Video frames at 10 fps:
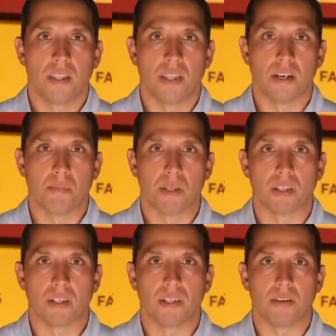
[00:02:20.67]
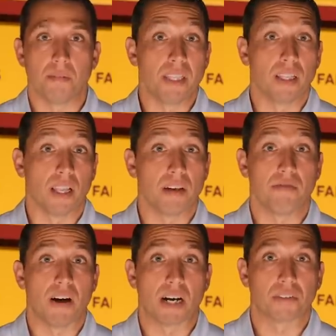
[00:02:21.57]
the ability to be the life
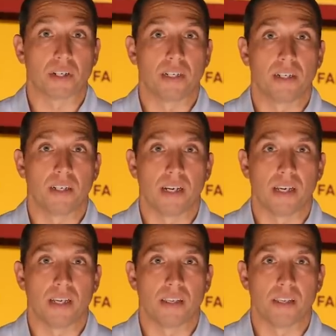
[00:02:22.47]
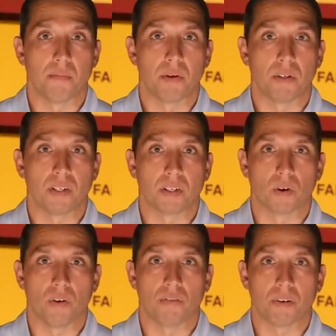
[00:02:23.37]
factory and the ability to
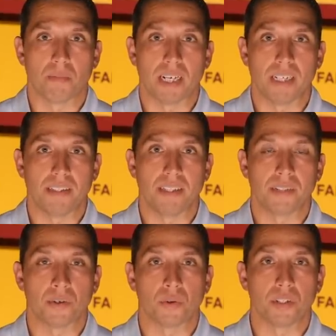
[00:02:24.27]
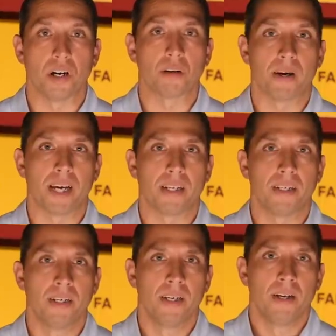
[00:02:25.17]
grow from an 18-year-old young man
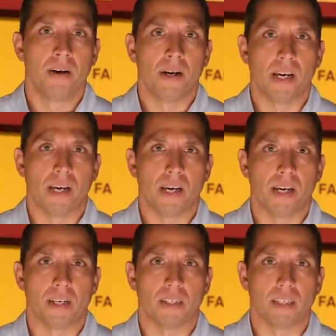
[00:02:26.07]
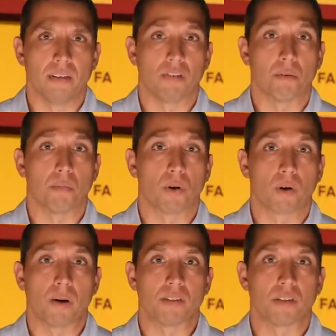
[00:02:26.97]
and leave our
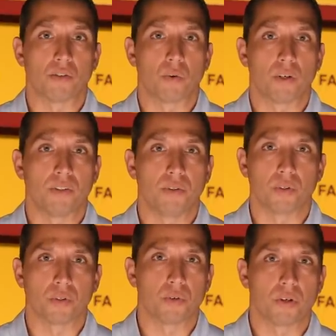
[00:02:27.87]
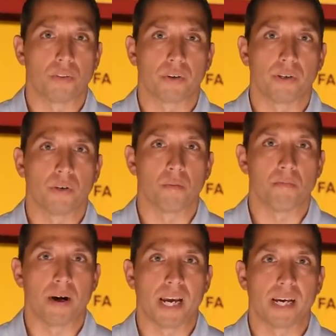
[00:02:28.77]
program as a 22 or 23-year-old
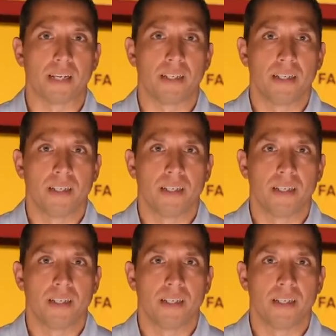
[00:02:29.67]
man